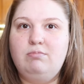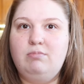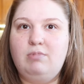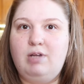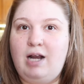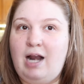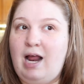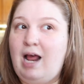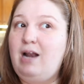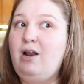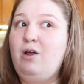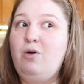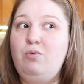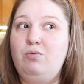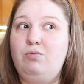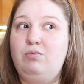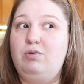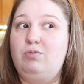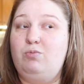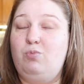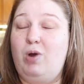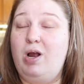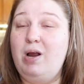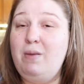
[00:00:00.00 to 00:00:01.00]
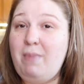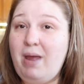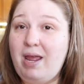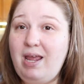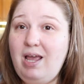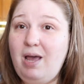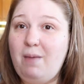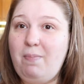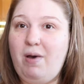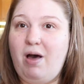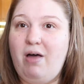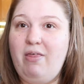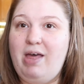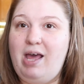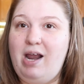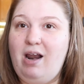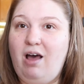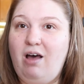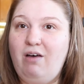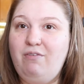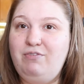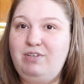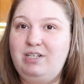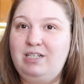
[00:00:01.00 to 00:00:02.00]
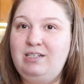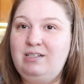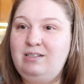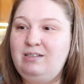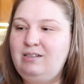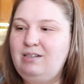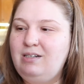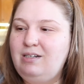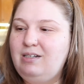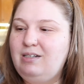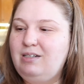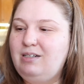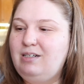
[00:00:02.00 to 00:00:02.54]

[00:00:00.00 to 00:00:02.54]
and I don't wear makeup all that often.